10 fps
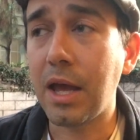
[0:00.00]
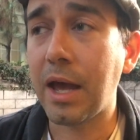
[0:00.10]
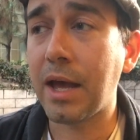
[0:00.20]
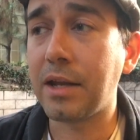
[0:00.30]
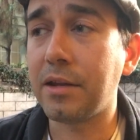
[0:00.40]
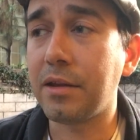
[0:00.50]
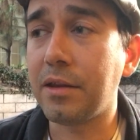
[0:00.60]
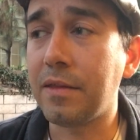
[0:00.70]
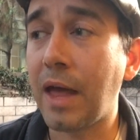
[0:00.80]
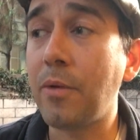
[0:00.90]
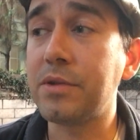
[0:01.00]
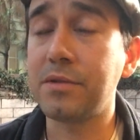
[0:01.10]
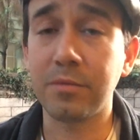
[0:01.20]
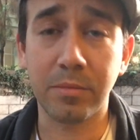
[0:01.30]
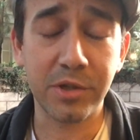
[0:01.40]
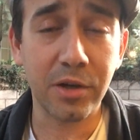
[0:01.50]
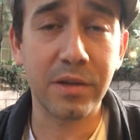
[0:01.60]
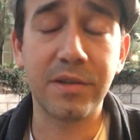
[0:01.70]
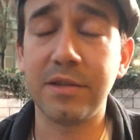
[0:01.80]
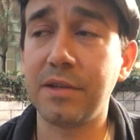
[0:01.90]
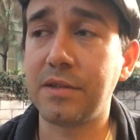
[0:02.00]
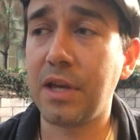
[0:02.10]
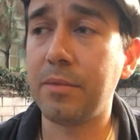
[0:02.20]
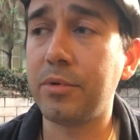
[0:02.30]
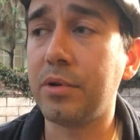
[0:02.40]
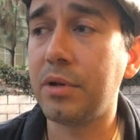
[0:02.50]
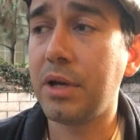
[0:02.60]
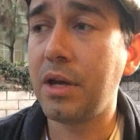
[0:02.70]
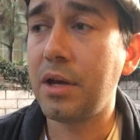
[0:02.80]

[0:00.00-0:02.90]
And that was, I'm sharing this as an example